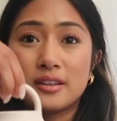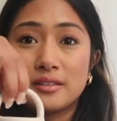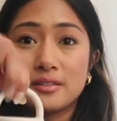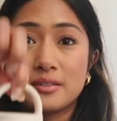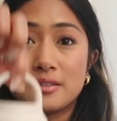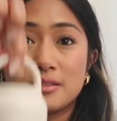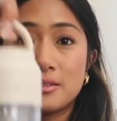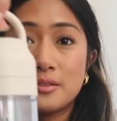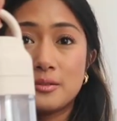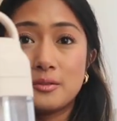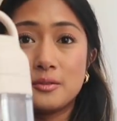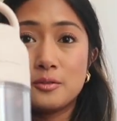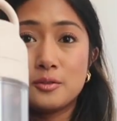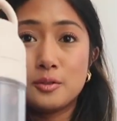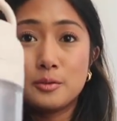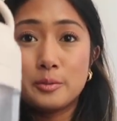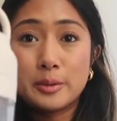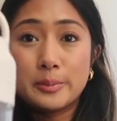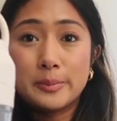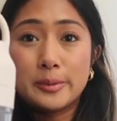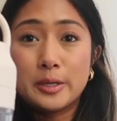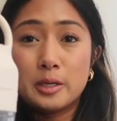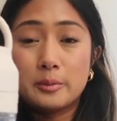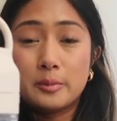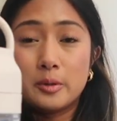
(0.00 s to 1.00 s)
is
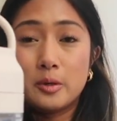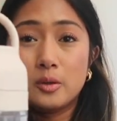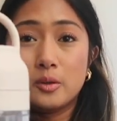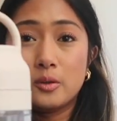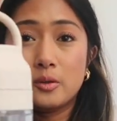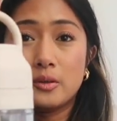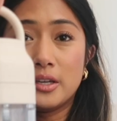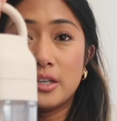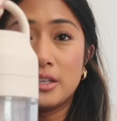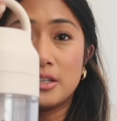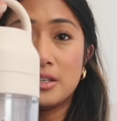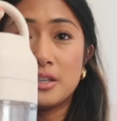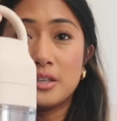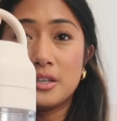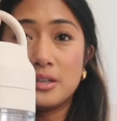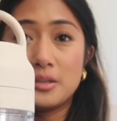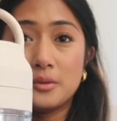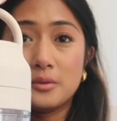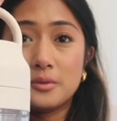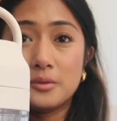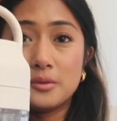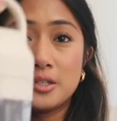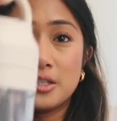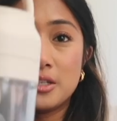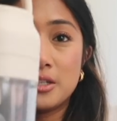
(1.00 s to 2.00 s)
super minimal and
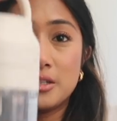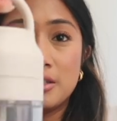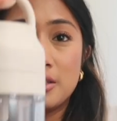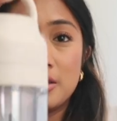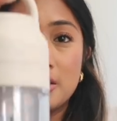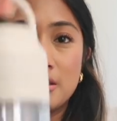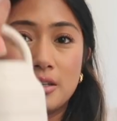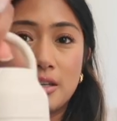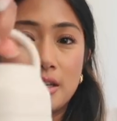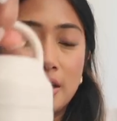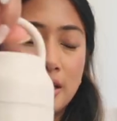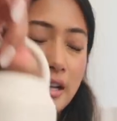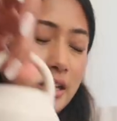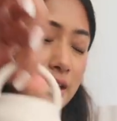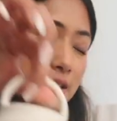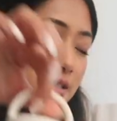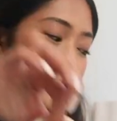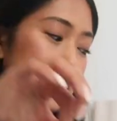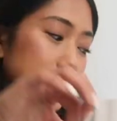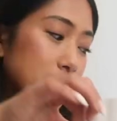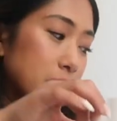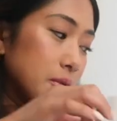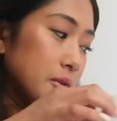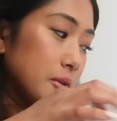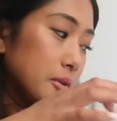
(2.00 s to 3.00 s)
cute and has
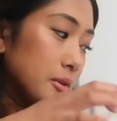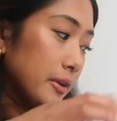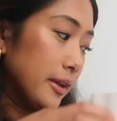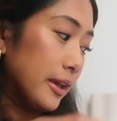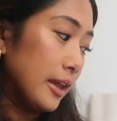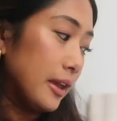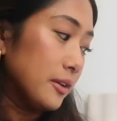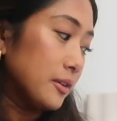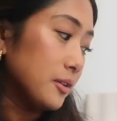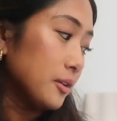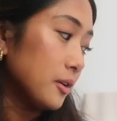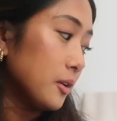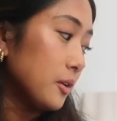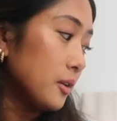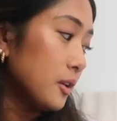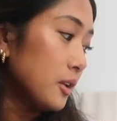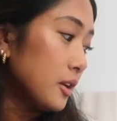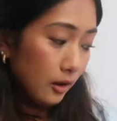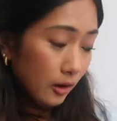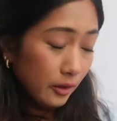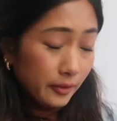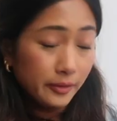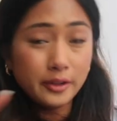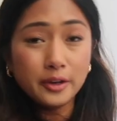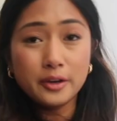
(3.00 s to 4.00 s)
a cute little handle.
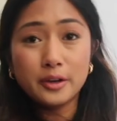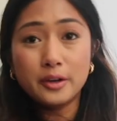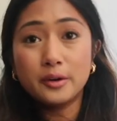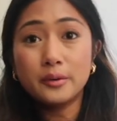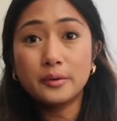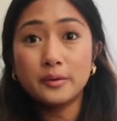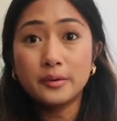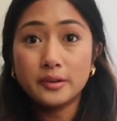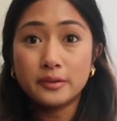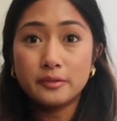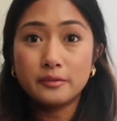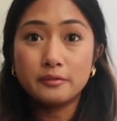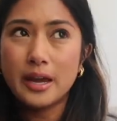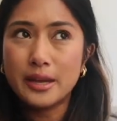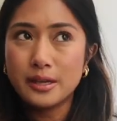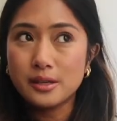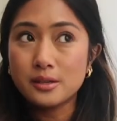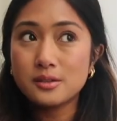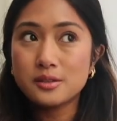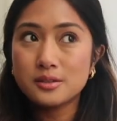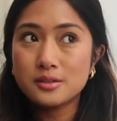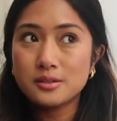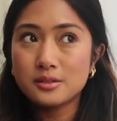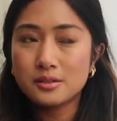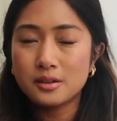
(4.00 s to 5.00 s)
On the note of
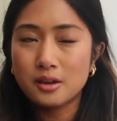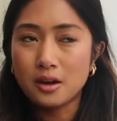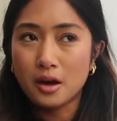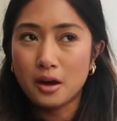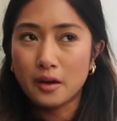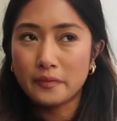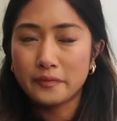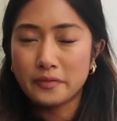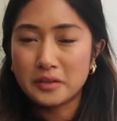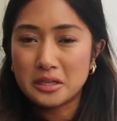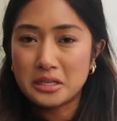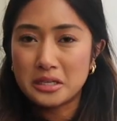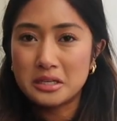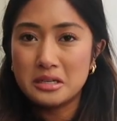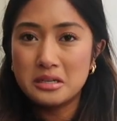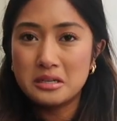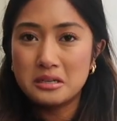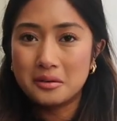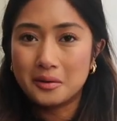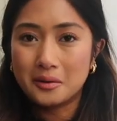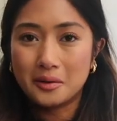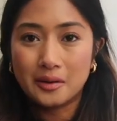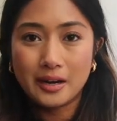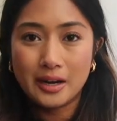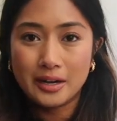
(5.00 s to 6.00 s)
iced coffee
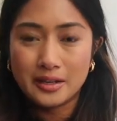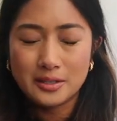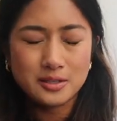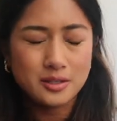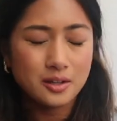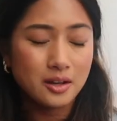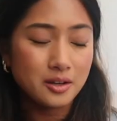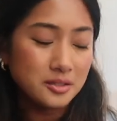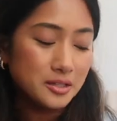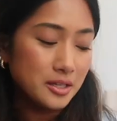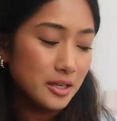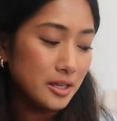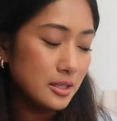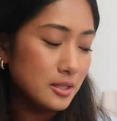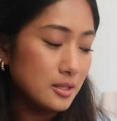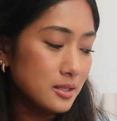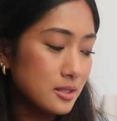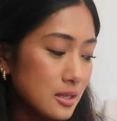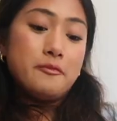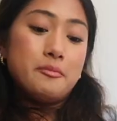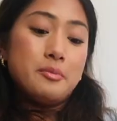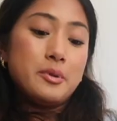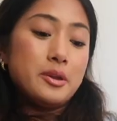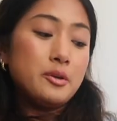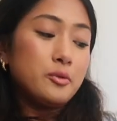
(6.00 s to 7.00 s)
or iced
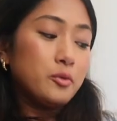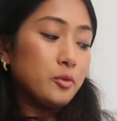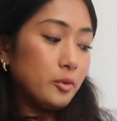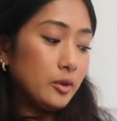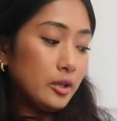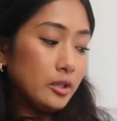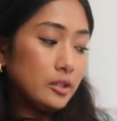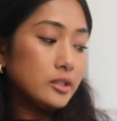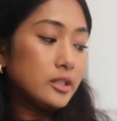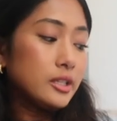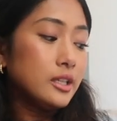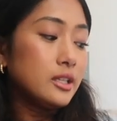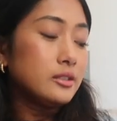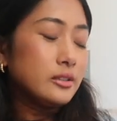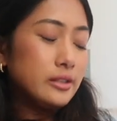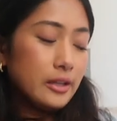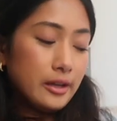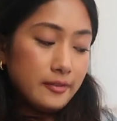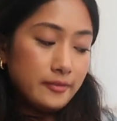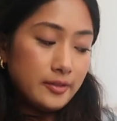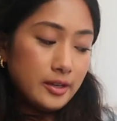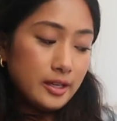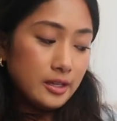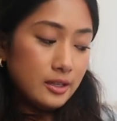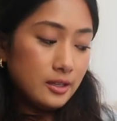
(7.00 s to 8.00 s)
lattes, I've been really
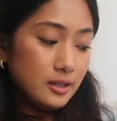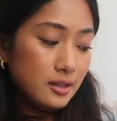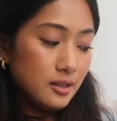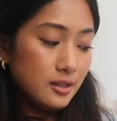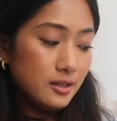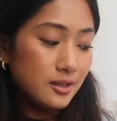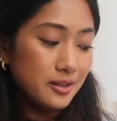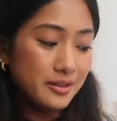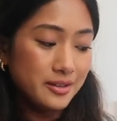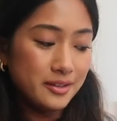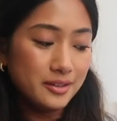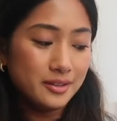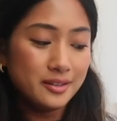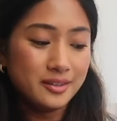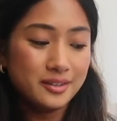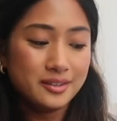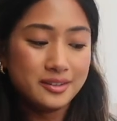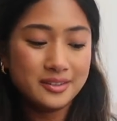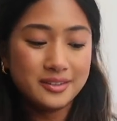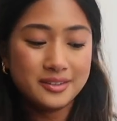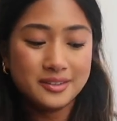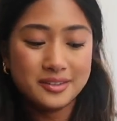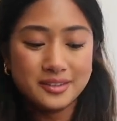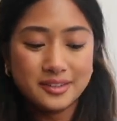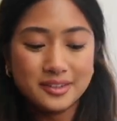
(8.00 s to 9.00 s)
loving
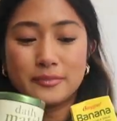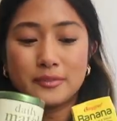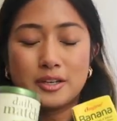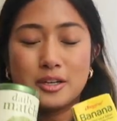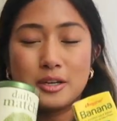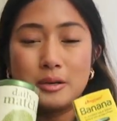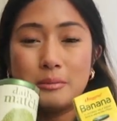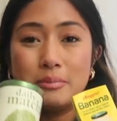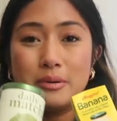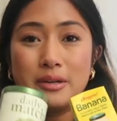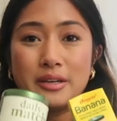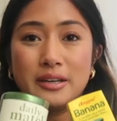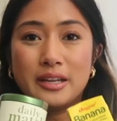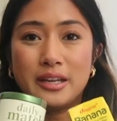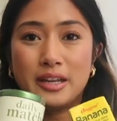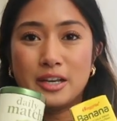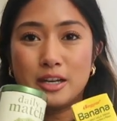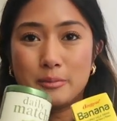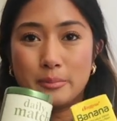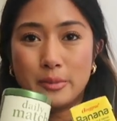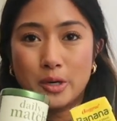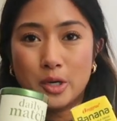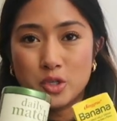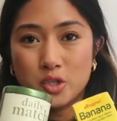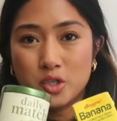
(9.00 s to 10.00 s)
a
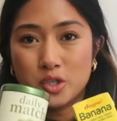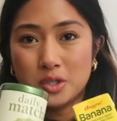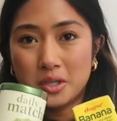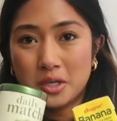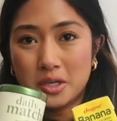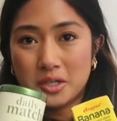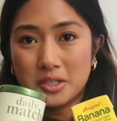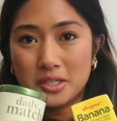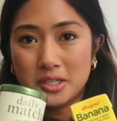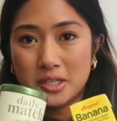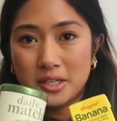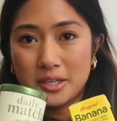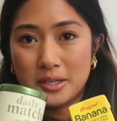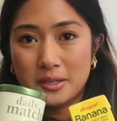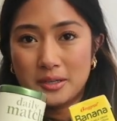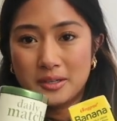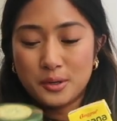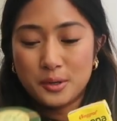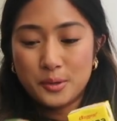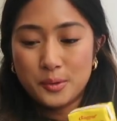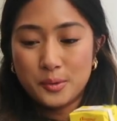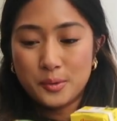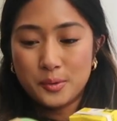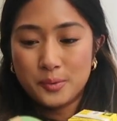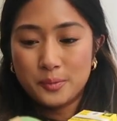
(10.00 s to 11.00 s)
banana matcha latte.
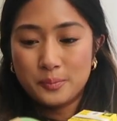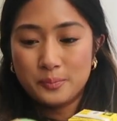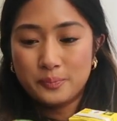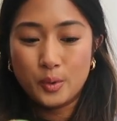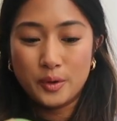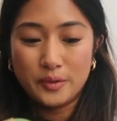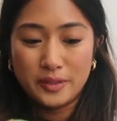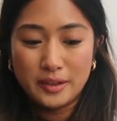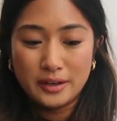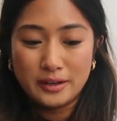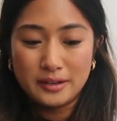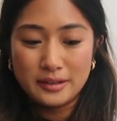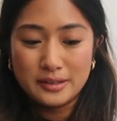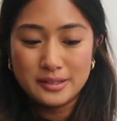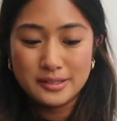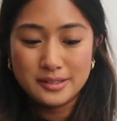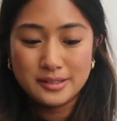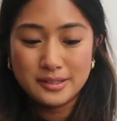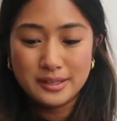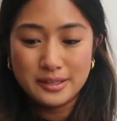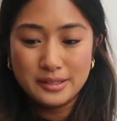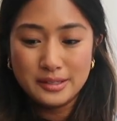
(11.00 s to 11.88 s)
So what that is,